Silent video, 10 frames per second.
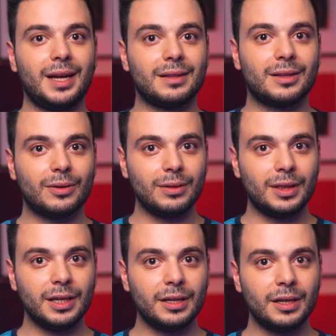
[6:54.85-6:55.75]
And the good
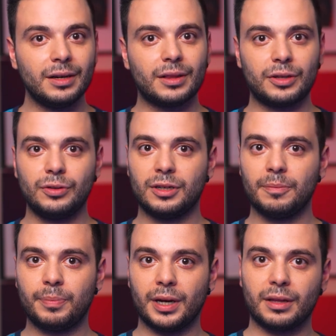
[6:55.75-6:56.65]
thing here that you
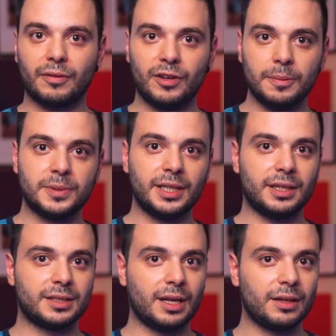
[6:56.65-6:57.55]
can pair the Flip
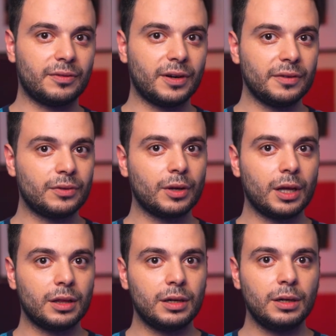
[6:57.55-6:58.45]
6 and 5
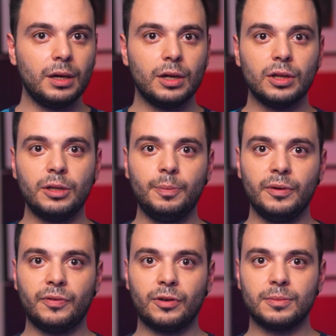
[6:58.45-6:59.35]
together to
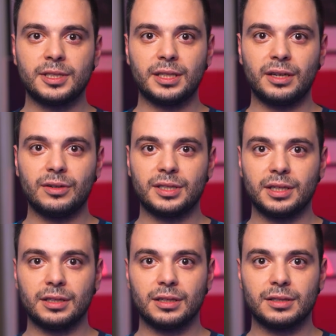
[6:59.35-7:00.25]
perform stereo
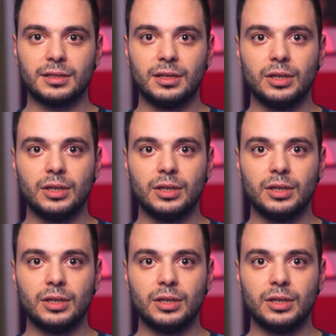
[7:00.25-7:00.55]
signals.